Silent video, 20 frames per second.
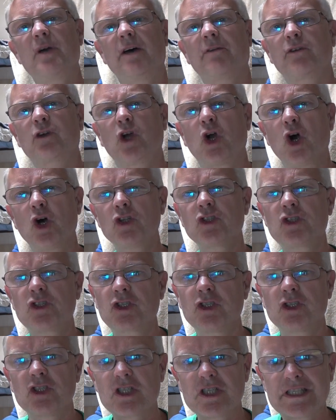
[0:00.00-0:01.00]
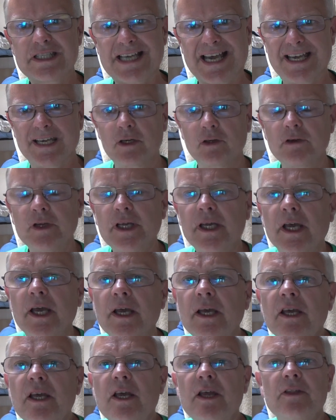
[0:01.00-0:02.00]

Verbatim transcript: have constant diarrhea,